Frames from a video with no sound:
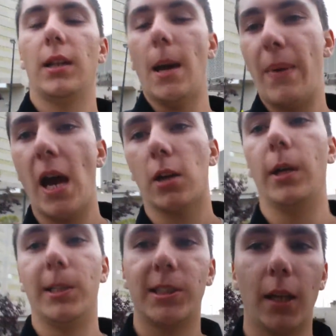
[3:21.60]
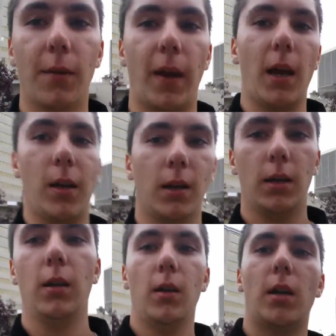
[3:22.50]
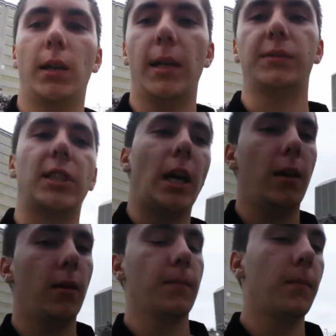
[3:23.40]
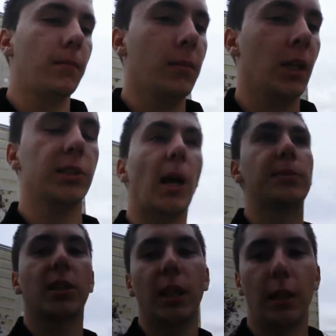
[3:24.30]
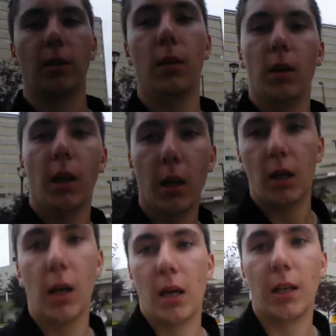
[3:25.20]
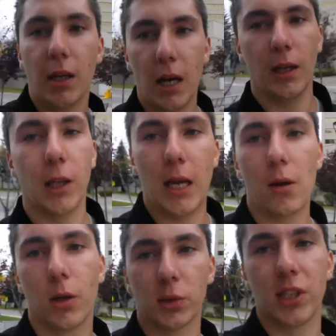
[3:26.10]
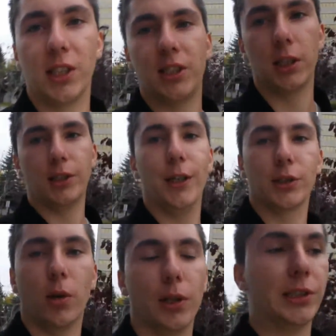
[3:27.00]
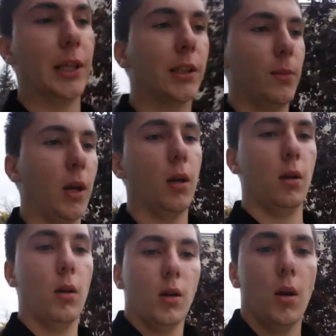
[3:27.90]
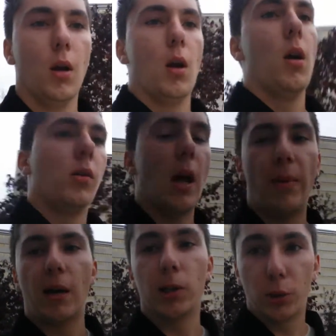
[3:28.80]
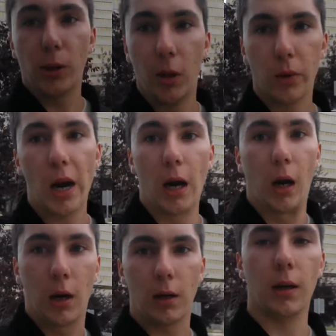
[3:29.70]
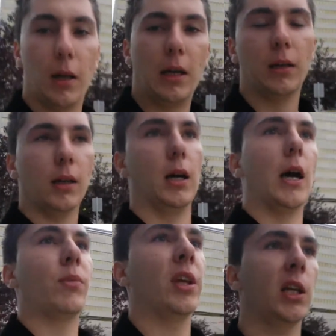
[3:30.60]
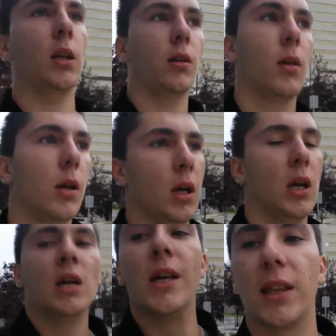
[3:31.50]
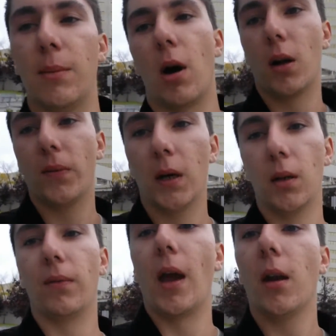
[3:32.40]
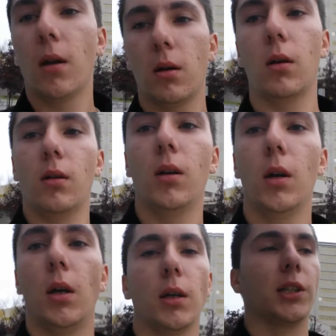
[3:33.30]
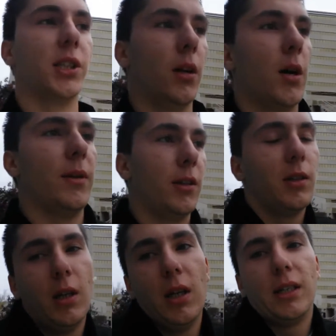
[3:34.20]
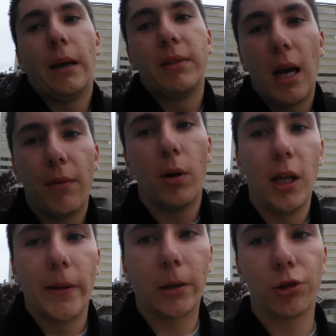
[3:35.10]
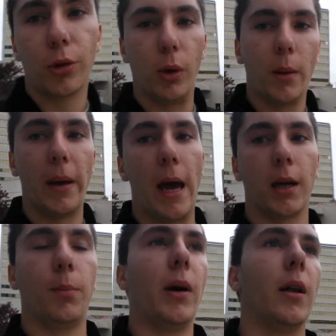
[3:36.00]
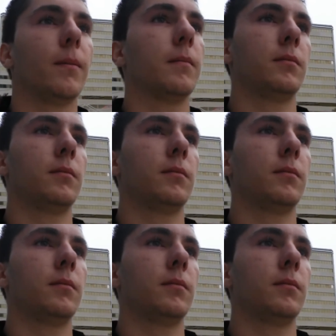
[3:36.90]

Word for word: that battery inside the van on the left side, it's obsolete. And the guy on the counter was like 60 years old. He said to me, Well, that battery's really rare. And uh, I'm thinking that they modified the van because, you know, I mean, they have to have all the electrical in the back. But